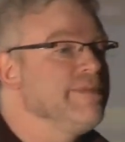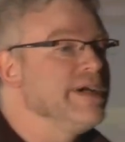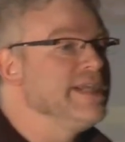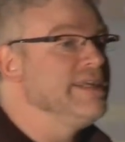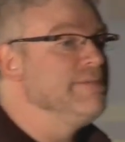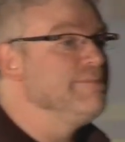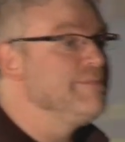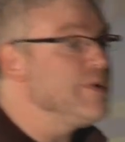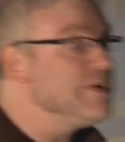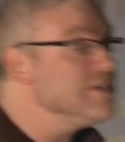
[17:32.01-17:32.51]

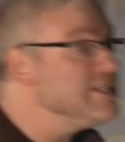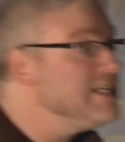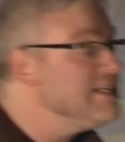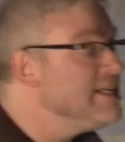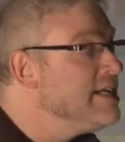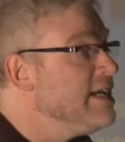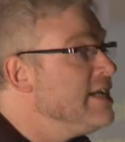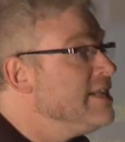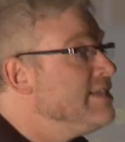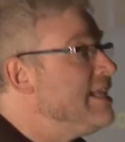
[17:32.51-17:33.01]
binding protein
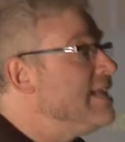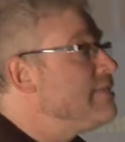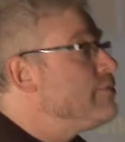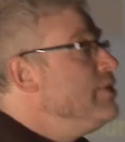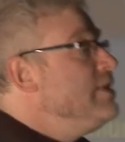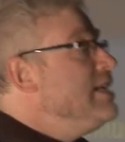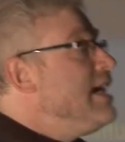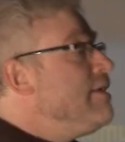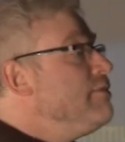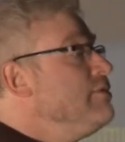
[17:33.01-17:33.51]
that
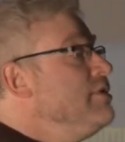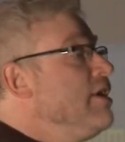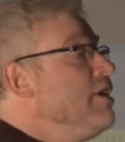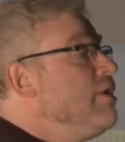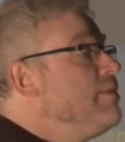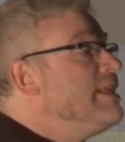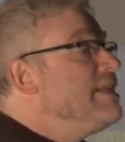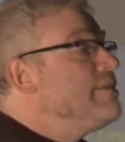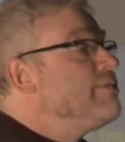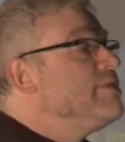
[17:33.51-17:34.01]
we now
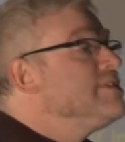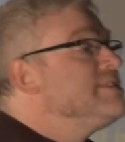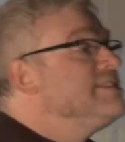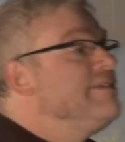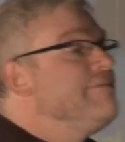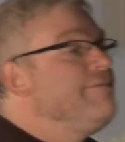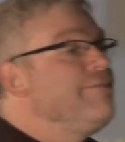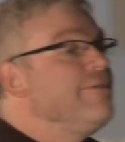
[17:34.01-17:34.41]
know that was the